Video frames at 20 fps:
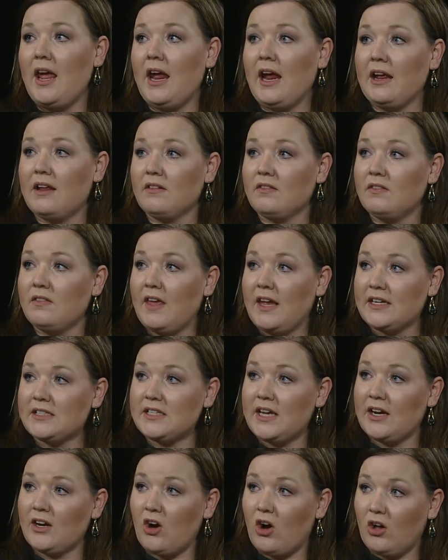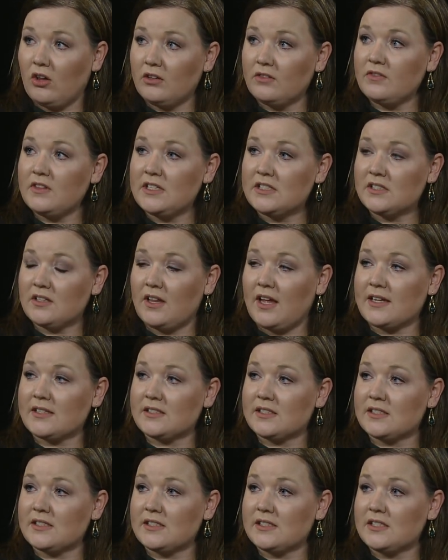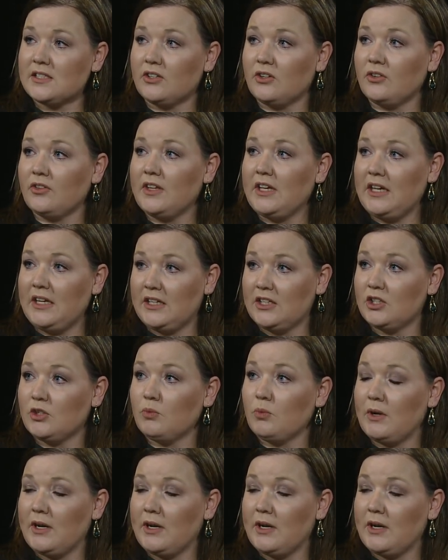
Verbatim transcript: And they take all of these classes until the end,